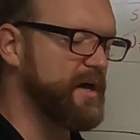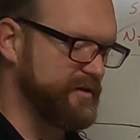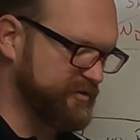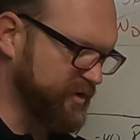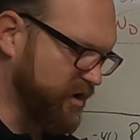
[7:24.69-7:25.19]

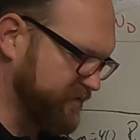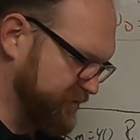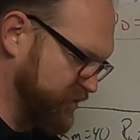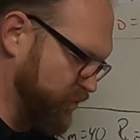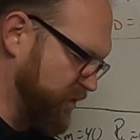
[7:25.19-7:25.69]
solve.
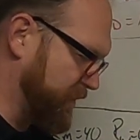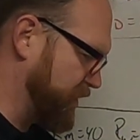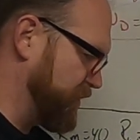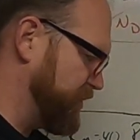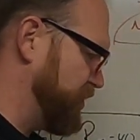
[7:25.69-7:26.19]
So what am I
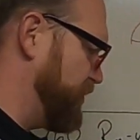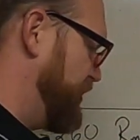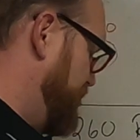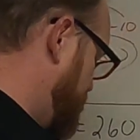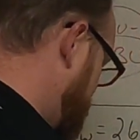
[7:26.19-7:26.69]
going to
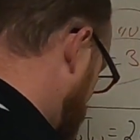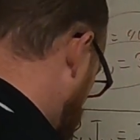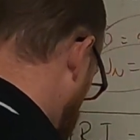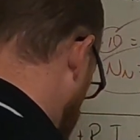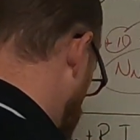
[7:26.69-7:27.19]
do to
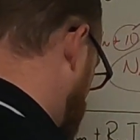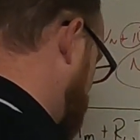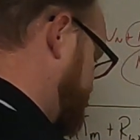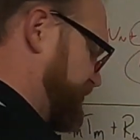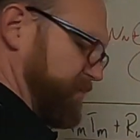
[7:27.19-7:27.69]
solve this
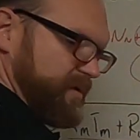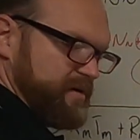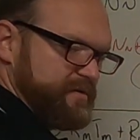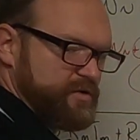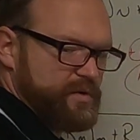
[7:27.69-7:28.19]
system
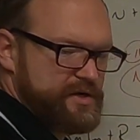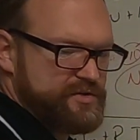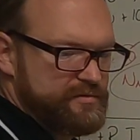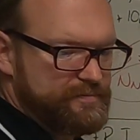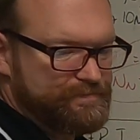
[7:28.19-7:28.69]
of
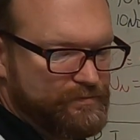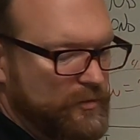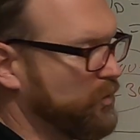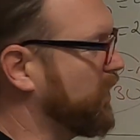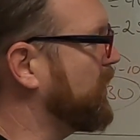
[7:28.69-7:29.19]
equation?
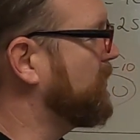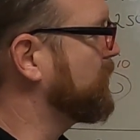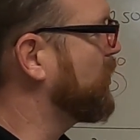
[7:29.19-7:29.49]
Well, I'm